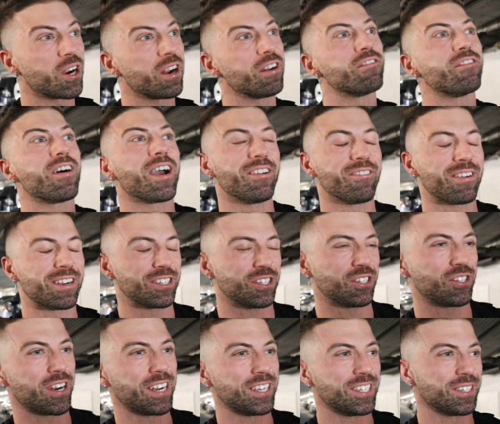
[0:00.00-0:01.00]
trying to find
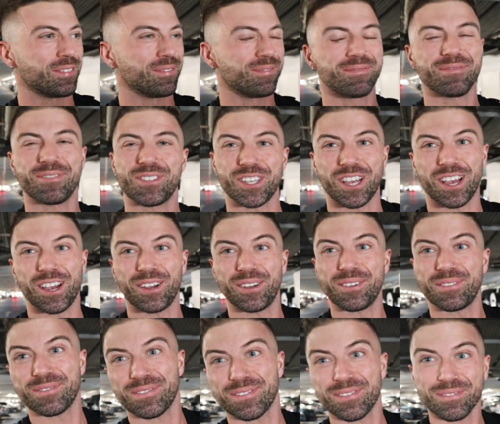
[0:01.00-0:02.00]
registration, so
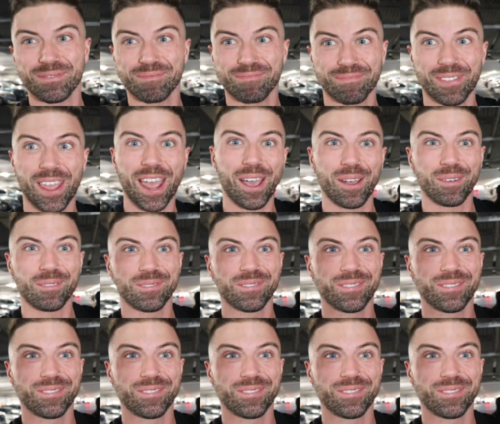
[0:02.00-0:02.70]
yeah.